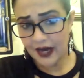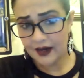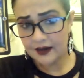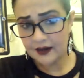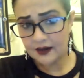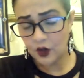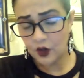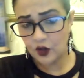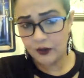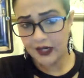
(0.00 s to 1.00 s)
back
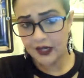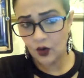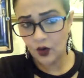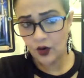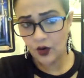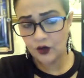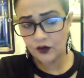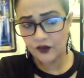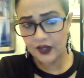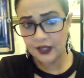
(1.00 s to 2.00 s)
on your money or on
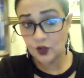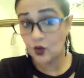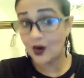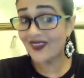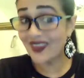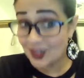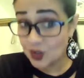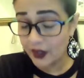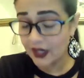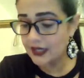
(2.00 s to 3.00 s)
your feelings? Or are they
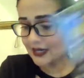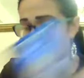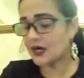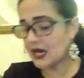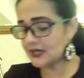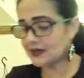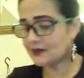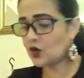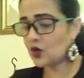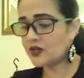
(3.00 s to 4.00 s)
doing it? I'm going to ask
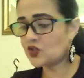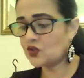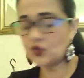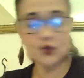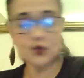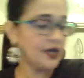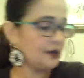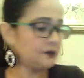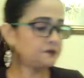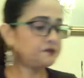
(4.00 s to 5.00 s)
some more questions, okay?